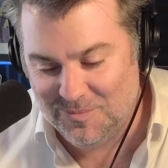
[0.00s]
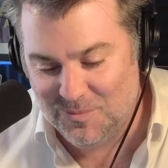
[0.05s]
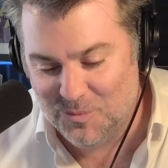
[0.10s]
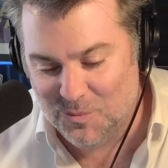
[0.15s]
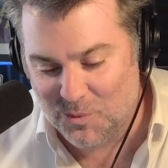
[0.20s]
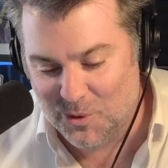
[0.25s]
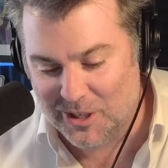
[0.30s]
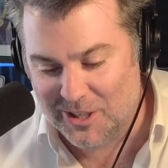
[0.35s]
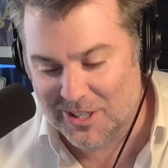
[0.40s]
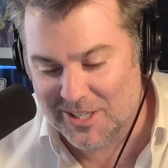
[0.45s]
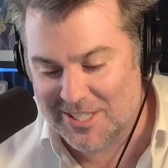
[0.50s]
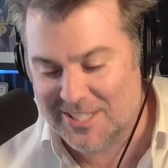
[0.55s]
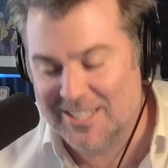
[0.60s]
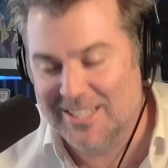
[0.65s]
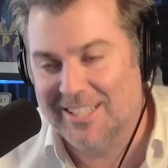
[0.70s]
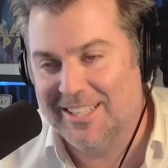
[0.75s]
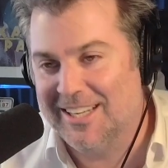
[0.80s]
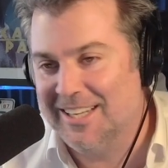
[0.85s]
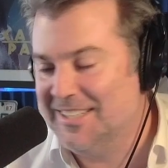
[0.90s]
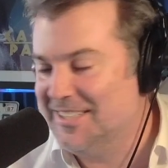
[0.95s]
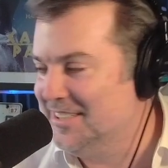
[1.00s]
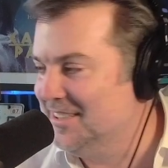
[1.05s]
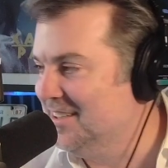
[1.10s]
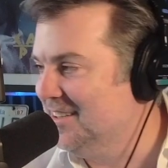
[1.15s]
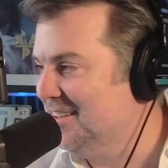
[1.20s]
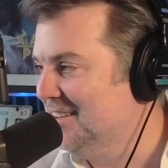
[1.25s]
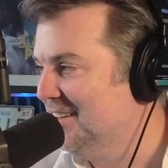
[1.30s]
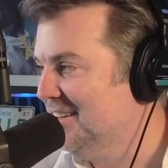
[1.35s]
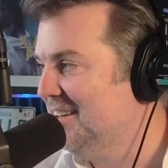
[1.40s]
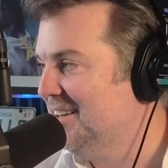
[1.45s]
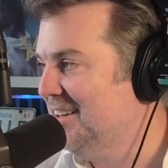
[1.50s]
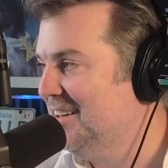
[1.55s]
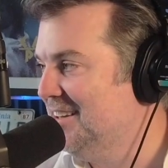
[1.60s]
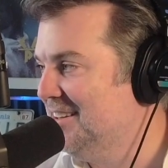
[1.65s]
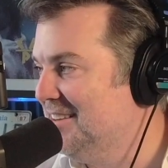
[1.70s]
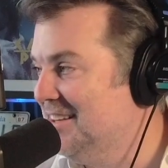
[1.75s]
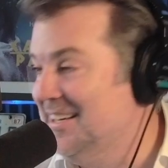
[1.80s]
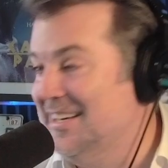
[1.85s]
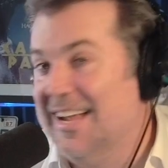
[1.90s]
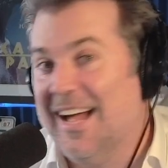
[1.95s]
we could see it get to
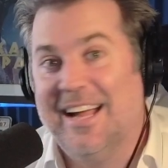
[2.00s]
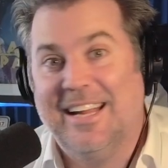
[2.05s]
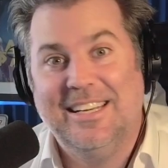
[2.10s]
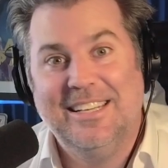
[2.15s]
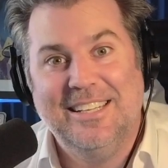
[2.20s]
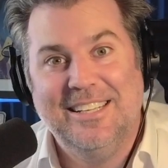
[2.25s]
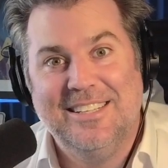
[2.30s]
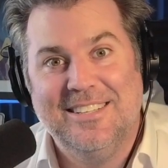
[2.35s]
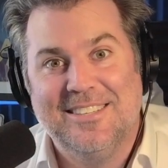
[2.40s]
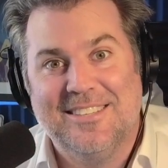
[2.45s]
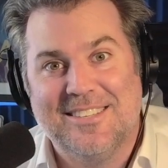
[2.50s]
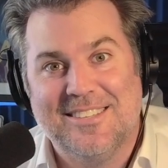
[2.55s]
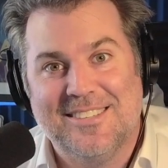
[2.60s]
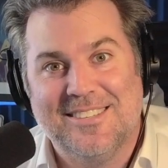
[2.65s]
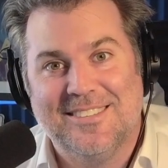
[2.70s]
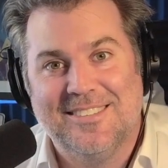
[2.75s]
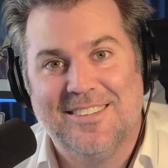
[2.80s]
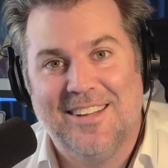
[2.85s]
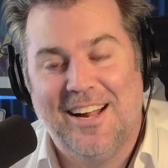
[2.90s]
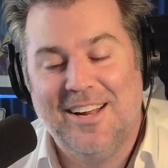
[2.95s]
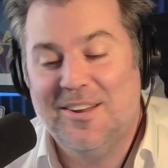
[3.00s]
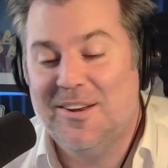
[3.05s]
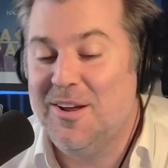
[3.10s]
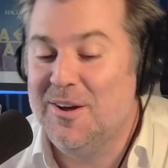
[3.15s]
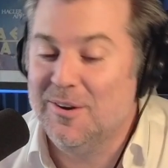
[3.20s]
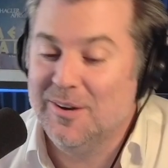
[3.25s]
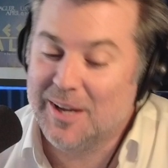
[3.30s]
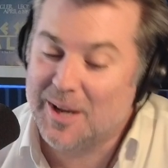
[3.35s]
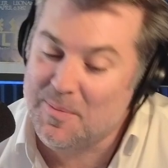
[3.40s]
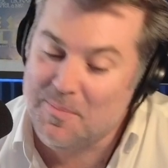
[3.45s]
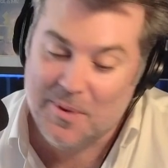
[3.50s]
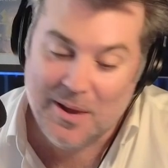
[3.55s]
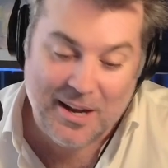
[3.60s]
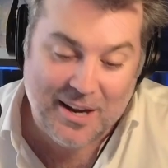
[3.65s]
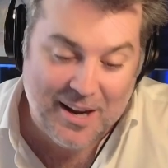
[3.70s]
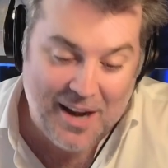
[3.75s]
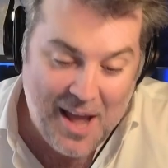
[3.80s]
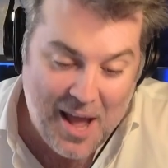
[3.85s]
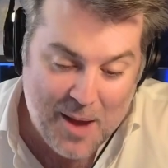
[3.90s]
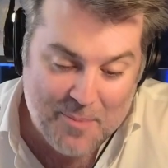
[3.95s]
the 90s. I don't know. It
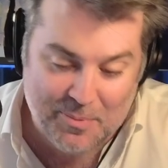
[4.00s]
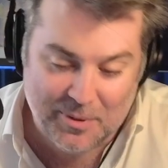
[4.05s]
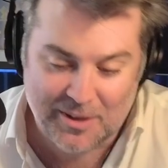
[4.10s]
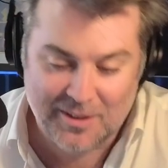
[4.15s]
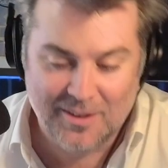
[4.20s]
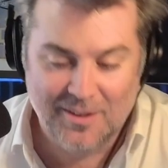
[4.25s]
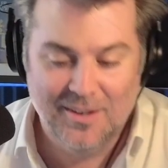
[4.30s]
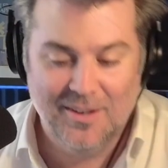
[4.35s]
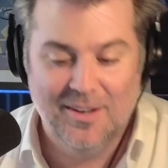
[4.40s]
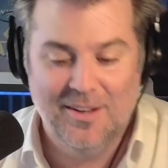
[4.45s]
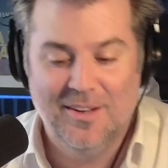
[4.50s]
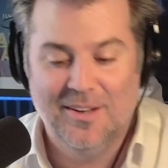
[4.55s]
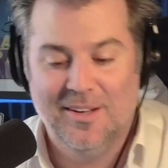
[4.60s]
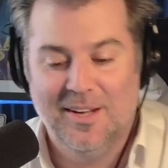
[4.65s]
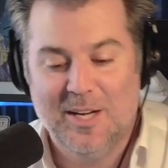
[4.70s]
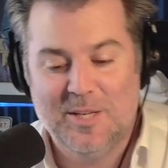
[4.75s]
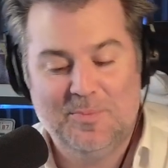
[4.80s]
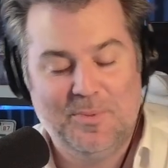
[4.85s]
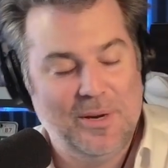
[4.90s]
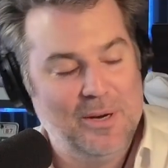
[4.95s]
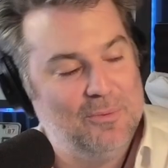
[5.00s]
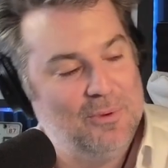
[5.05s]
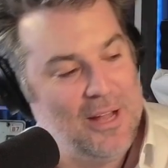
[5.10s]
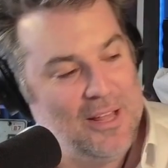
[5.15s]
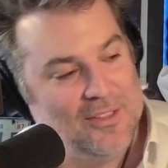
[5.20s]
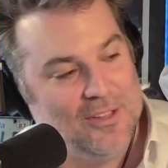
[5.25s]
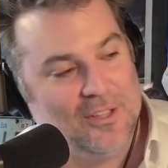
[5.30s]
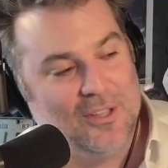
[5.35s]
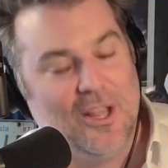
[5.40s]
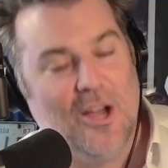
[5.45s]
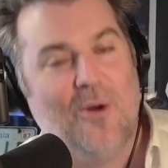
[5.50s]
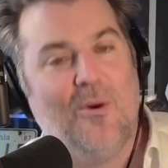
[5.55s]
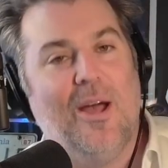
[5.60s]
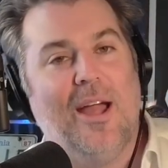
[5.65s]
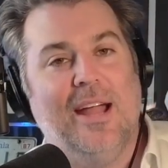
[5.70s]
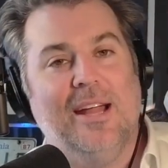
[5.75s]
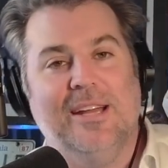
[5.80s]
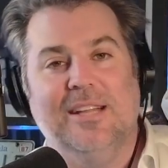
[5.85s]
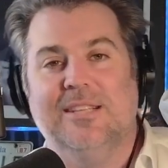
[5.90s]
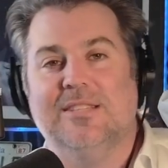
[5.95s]
could happen. It's been around the low
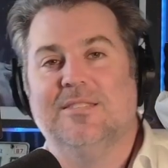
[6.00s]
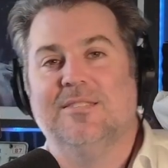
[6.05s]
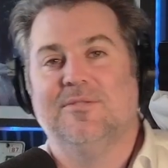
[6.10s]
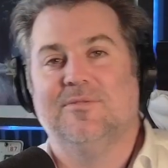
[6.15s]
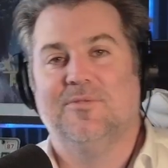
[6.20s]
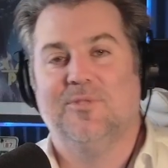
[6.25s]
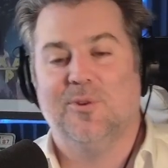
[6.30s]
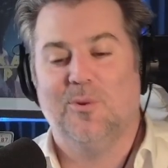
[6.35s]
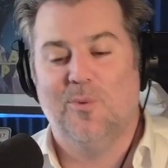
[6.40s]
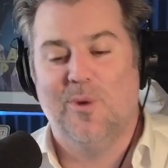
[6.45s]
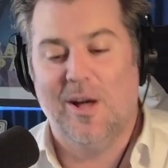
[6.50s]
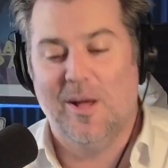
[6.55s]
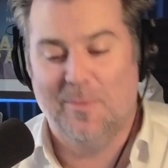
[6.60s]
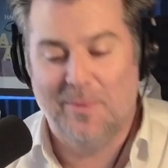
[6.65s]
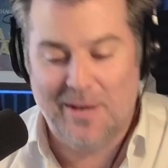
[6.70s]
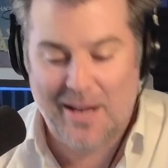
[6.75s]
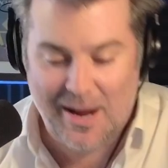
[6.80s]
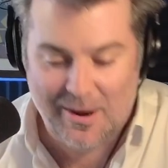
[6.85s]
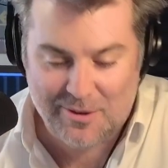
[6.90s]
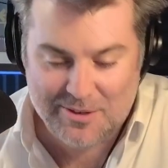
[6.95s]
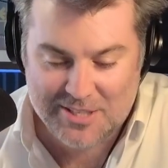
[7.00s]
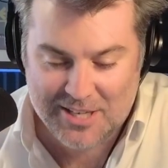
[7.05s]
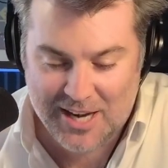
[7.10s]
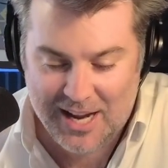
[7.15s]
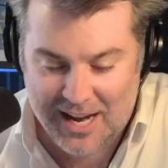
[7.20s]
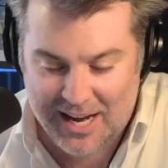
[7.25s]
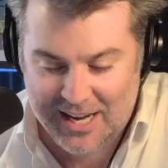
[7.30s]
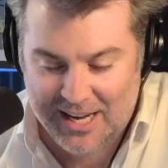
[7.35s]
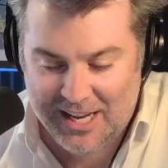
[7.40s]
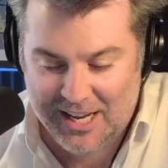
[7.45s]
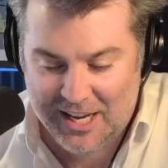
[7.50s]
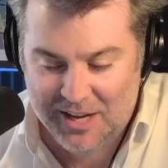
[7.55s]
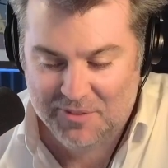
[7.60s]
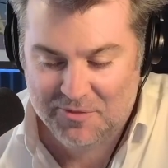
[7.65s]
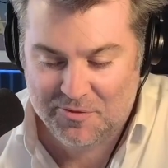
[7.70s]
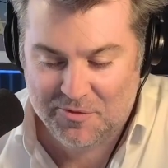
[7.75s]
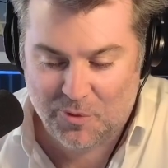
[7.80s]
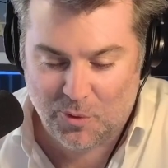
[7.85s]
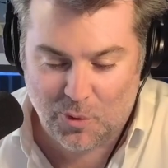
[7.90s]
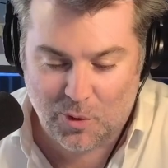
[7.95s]
80s for a while, but now it's at
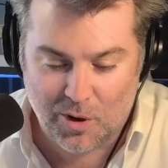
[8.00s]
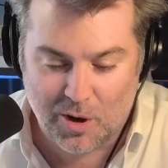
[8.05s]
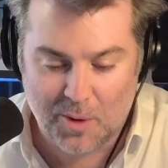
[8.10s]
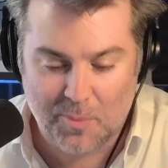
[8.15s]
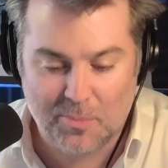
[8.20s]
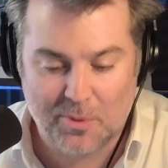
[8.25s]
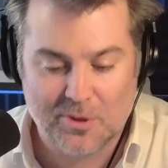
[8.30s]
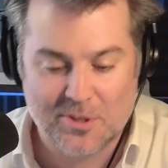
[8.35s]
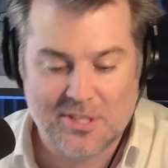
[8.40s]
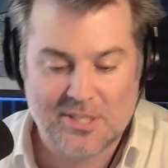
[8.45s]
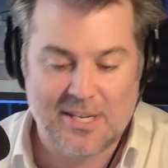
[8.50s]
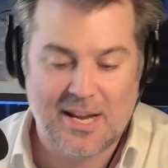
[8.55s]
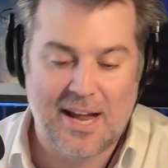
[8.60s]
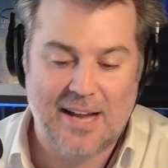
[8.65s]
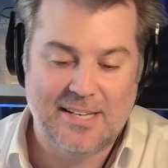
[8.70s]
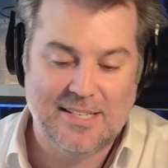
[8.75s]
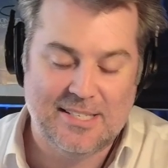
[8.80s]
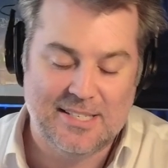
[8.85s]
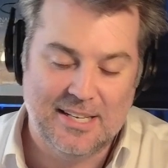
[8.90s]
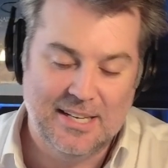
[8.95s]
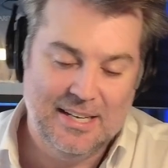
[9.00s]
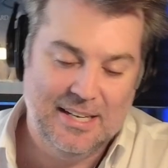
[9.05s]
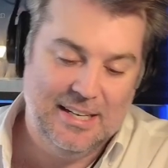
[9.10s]
84%.